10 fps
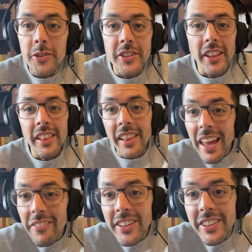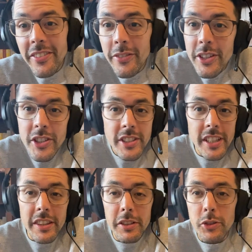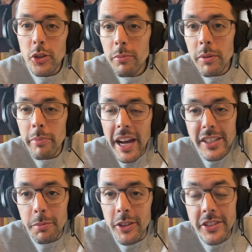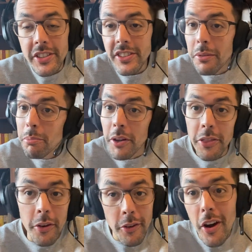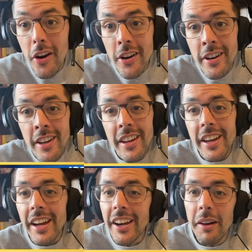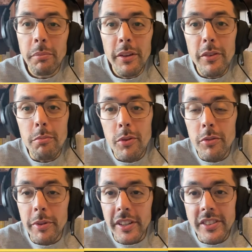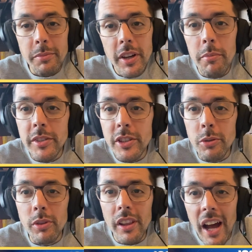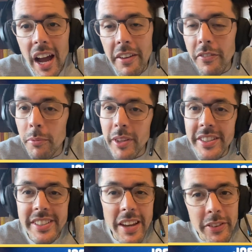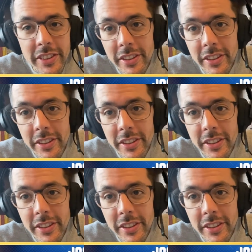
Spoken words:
there's 11 divisions in the German basketball system, but there are, and I'm living proof because I'm coming to you live from the 7th